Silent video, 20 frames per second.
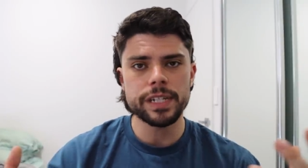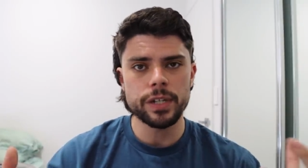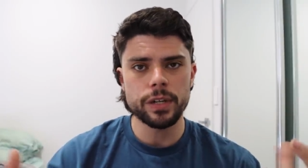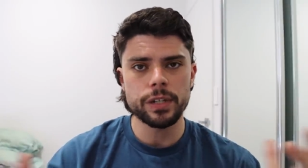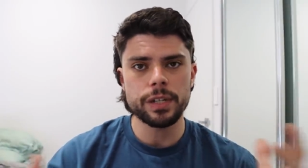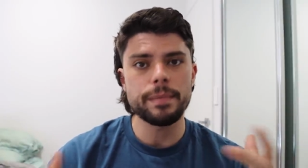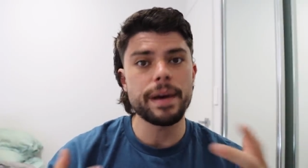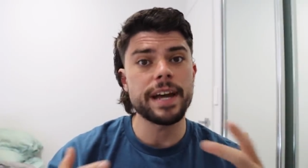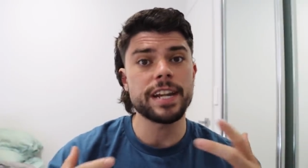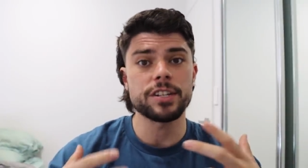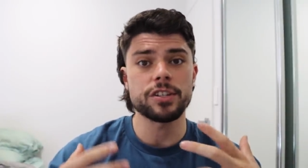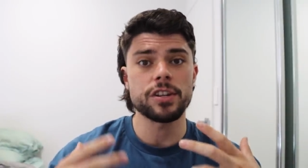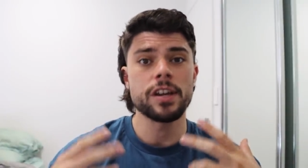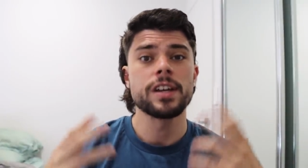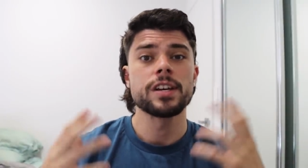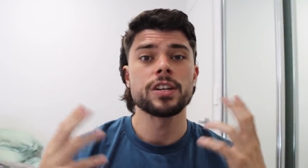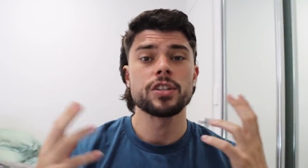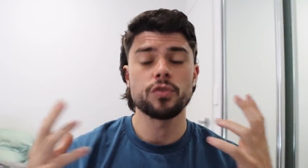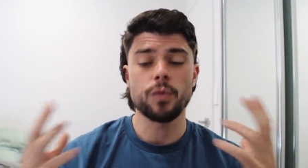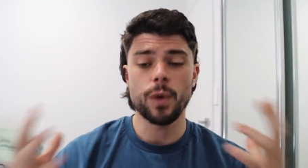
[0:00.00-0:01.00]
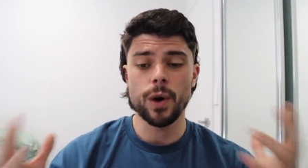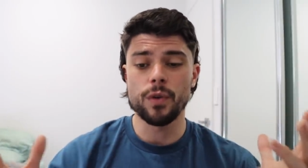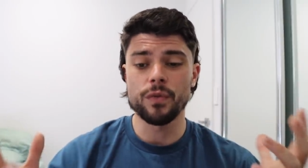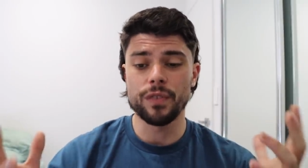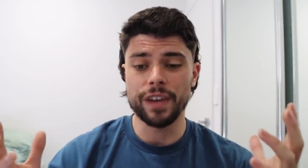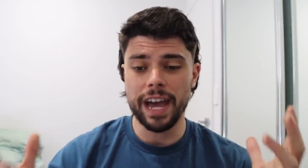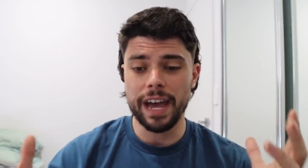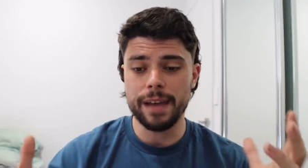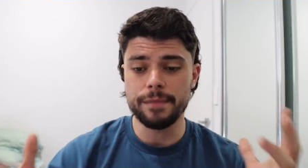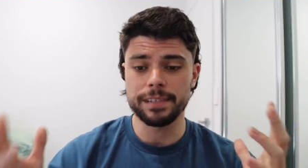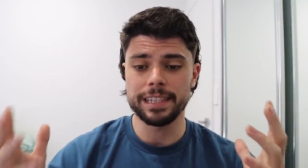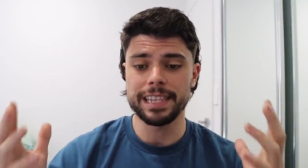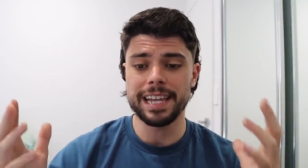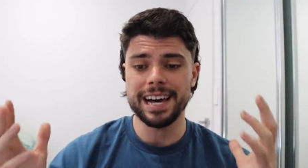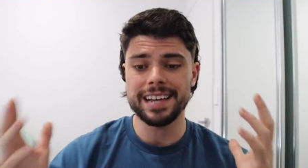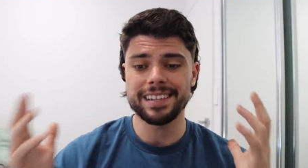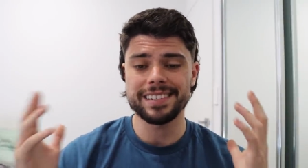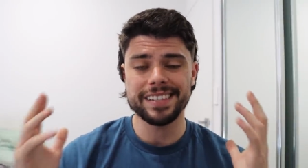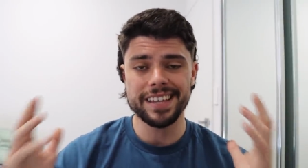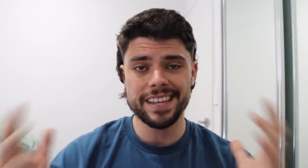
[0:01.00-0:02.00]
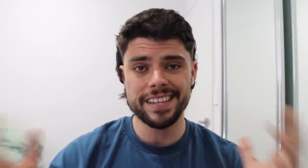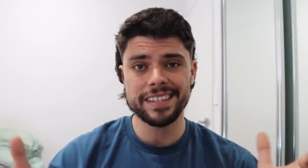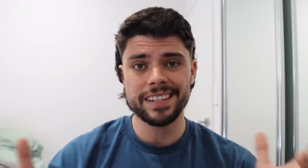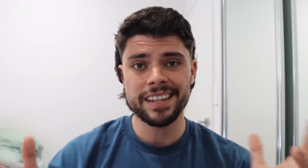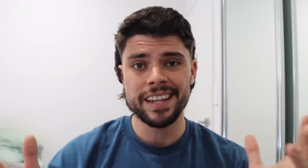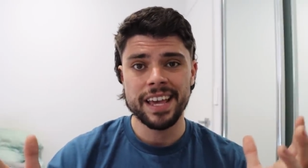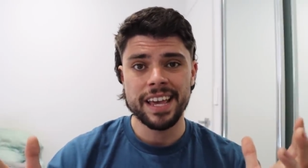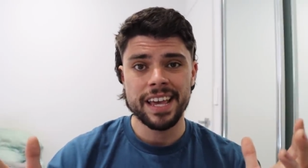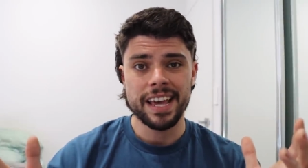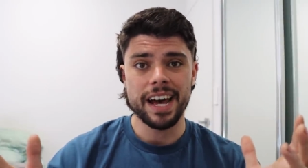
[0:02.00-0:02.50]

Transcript: He only managed 12 games last season,